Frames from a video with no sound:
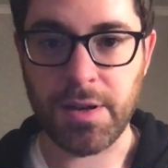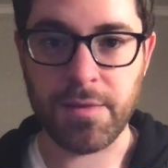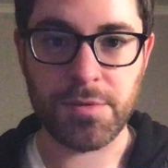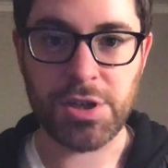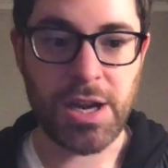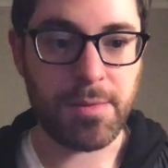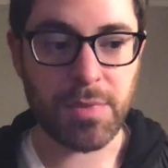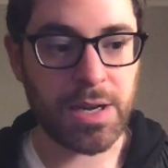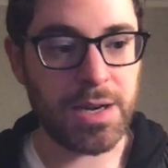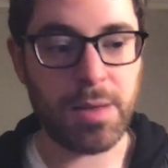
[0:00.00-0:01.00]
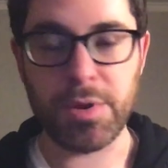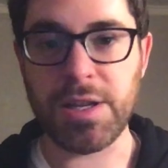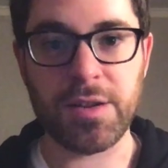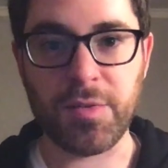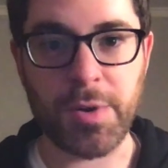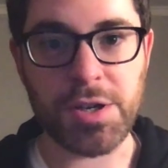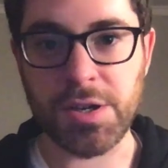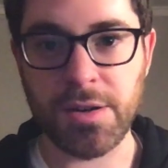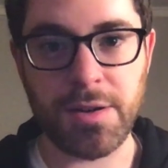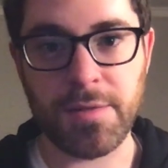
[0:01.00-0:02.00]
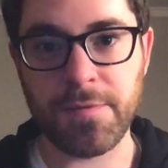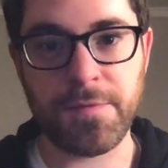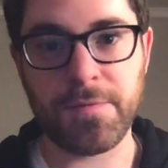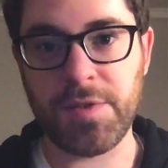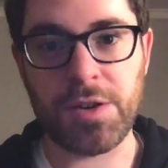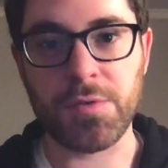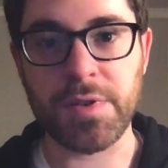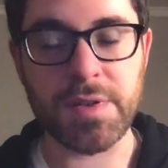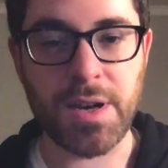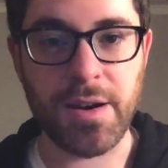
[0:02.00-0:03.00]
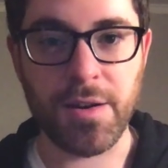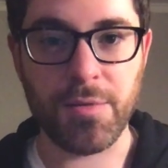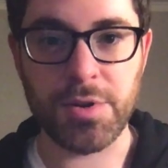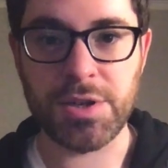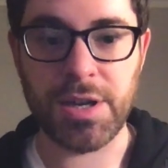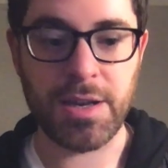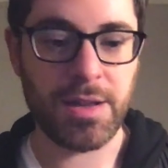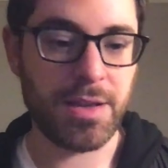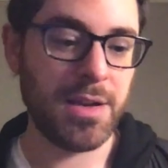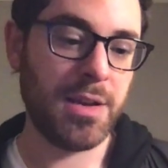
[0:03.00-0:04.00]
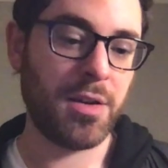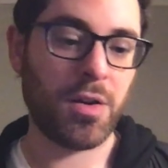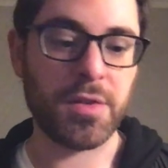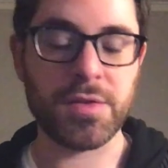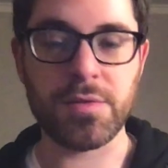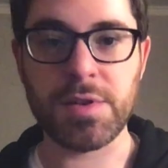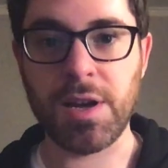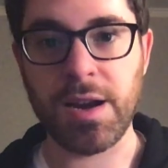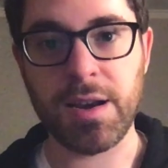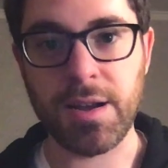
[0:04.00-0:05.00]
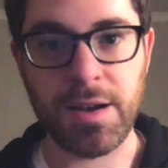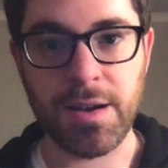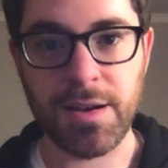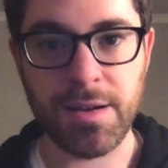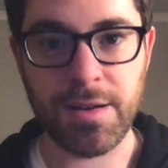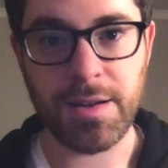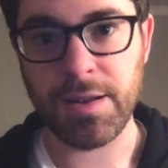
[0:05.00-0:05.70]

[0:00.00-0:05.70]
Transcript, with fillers: Uh, shame can inhibit the expression of sexual desire, which can cause you to not, uh,